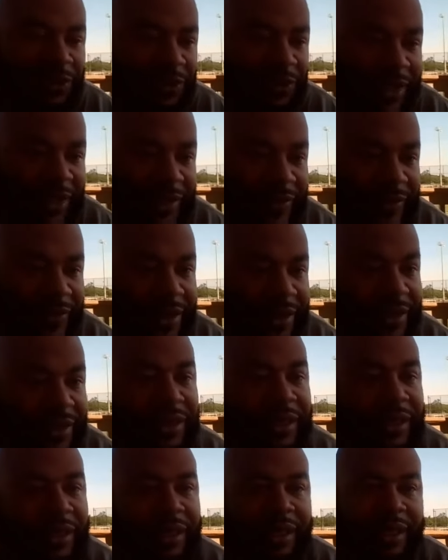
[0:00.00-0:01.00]

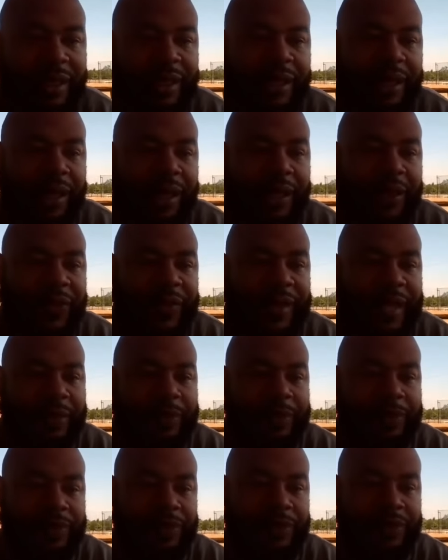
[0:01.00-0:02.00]
forgiveness uh,
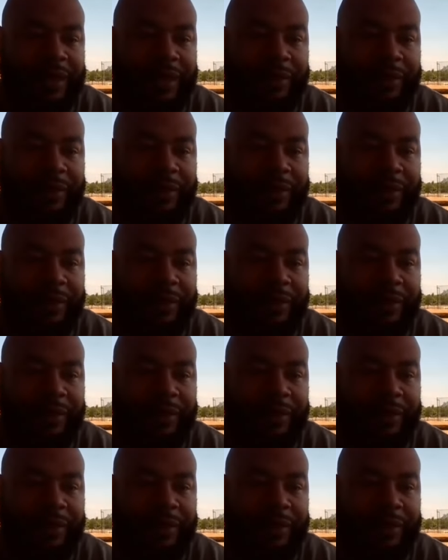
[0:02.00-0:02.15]
that was